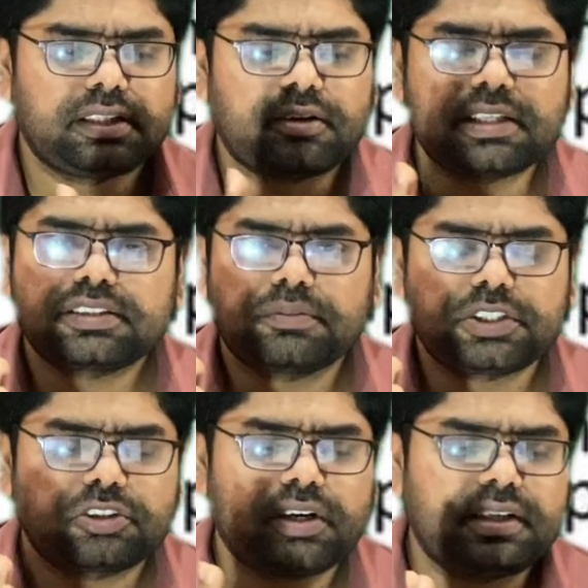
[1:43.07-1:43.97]
there was
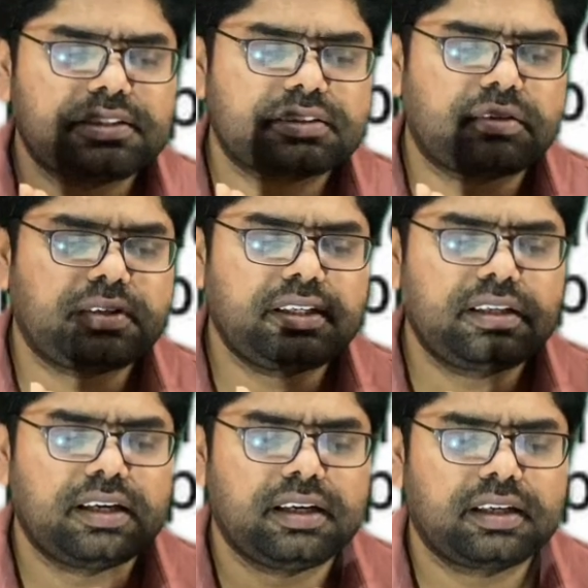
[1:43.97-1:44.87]
subsequent
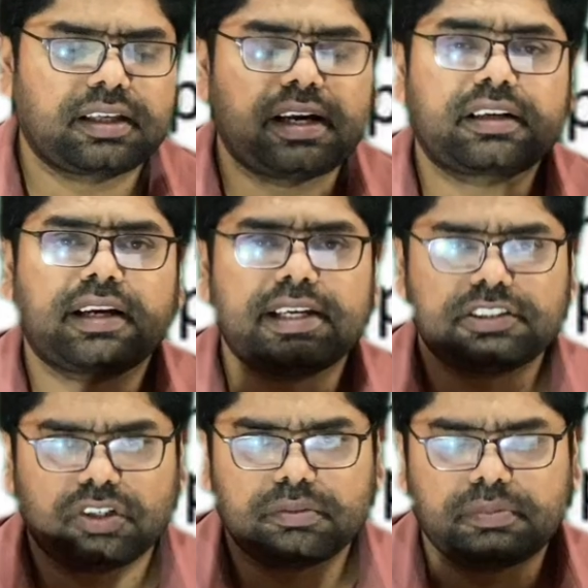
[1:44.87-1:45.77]
discovery,
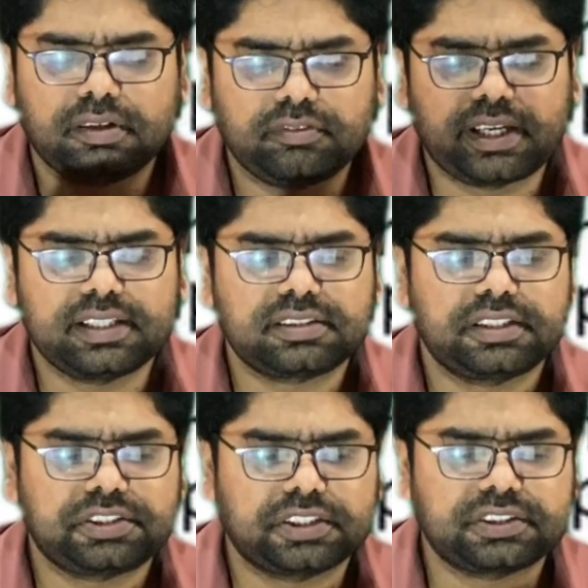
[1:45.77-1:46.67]
characterization of various
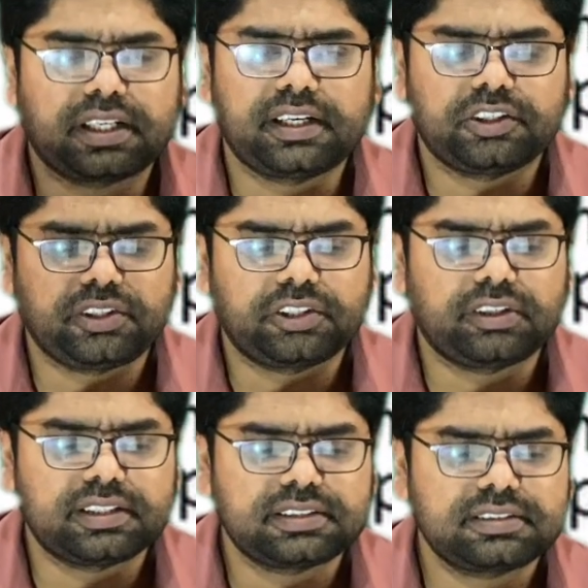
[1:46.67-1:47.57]
restriction
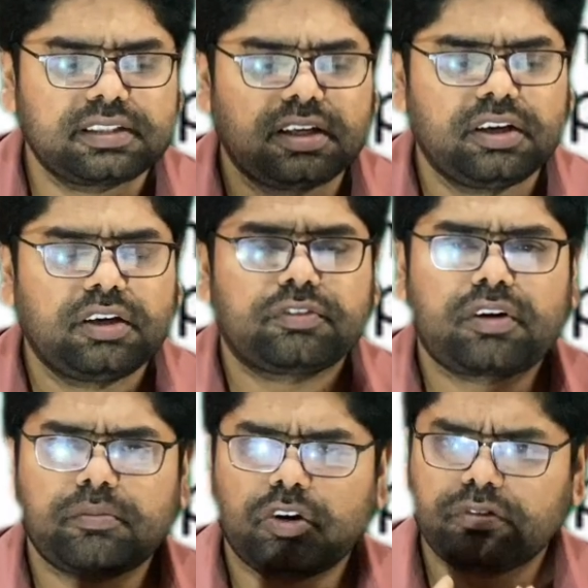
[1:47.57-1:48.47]
endonucleases.
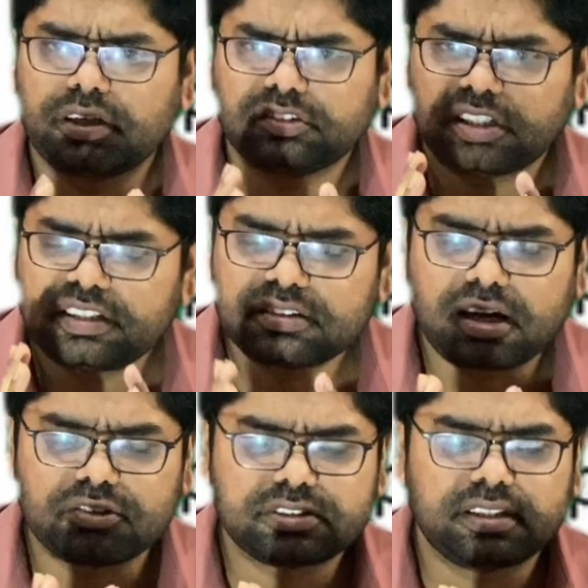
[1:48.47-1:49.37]
From over
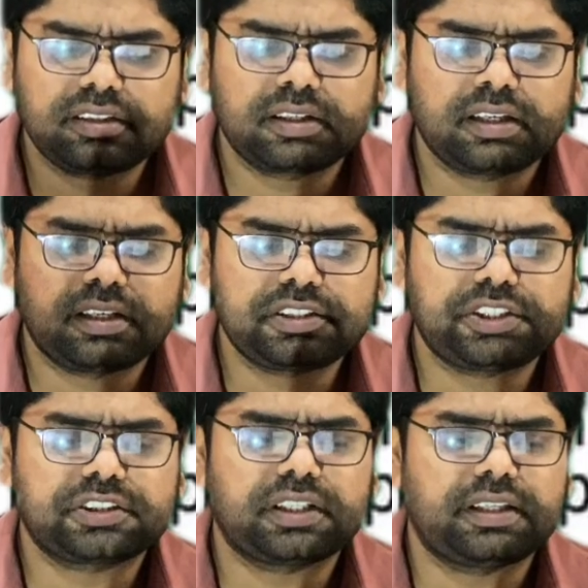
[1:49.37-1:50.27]
3000
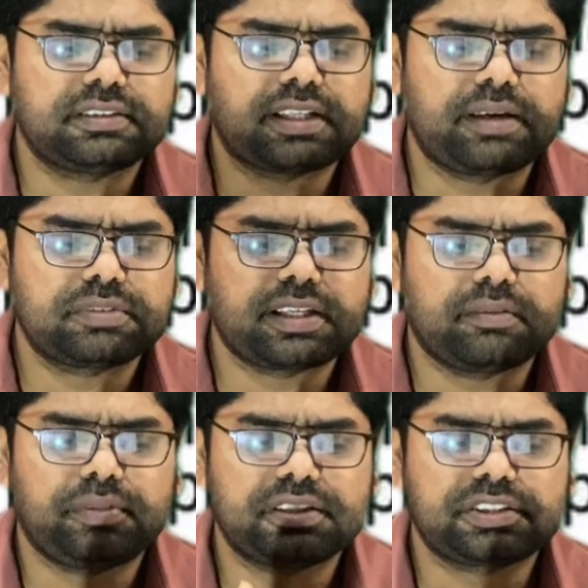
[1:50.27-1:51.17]
restriction enzymes
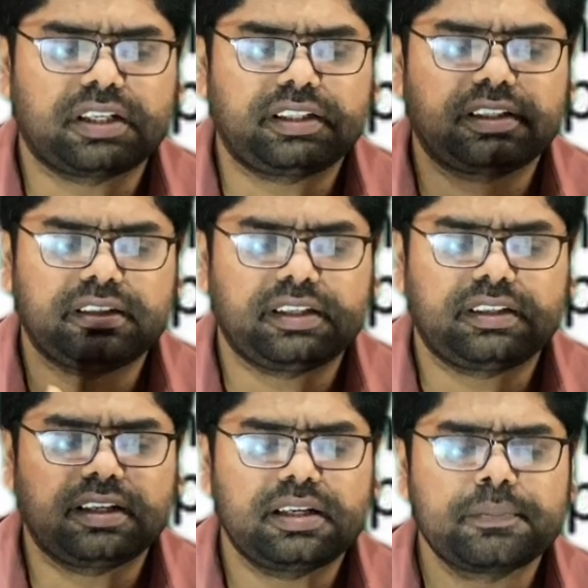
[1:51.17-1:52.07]
have been studied in
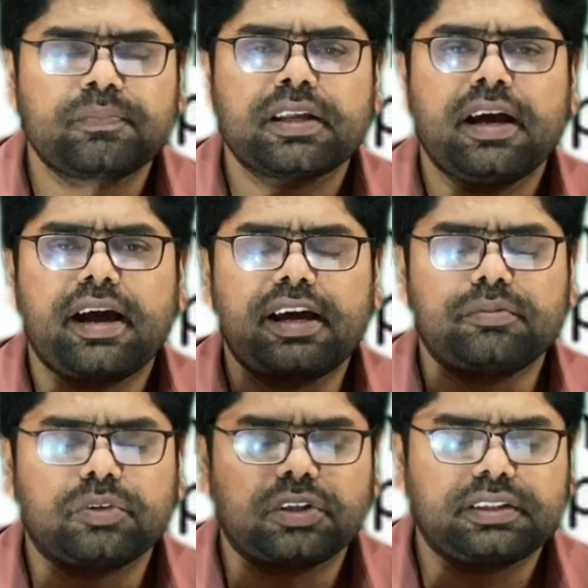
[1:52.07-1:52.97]
detail,
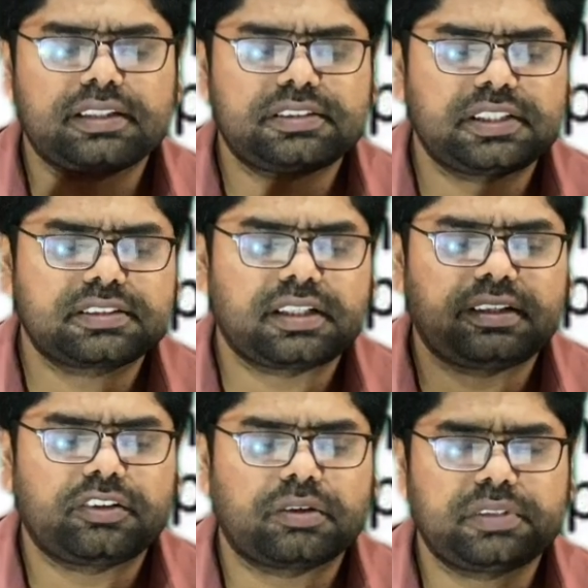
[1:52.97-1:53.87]
and more than
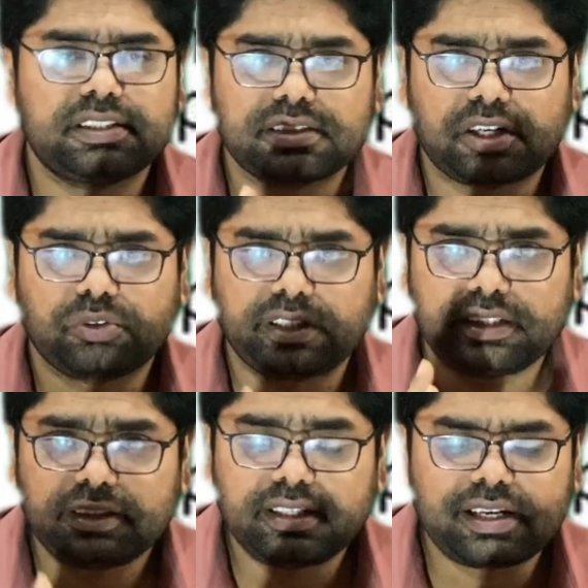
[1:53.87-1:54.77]
600 of these are
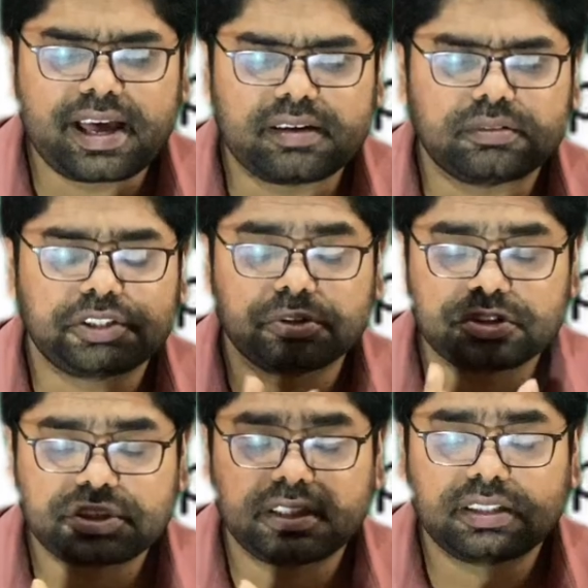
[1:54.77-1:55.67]
routinely
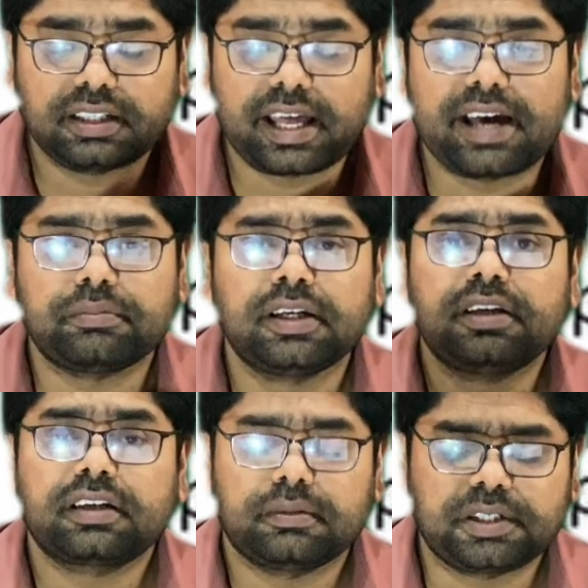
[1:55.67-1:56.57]
used in lab
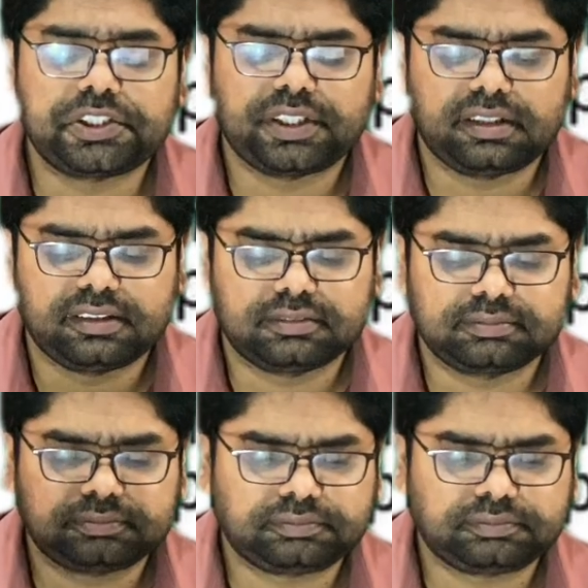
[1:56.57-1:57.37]
commercially.